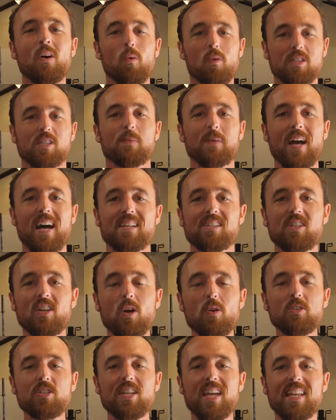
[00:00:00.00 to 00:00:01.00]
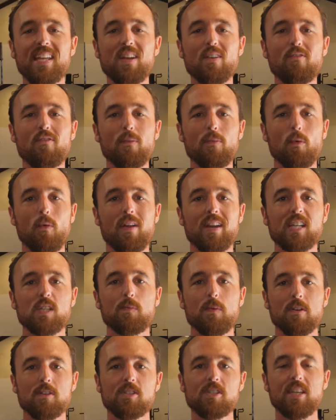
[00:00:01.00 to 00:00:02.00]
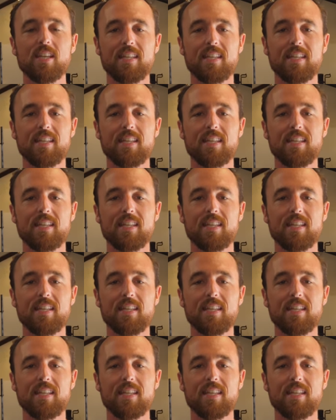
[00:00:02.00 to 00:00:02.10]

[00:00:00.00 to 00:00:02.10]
What's up guys, Coach Nate here from The Run Experience.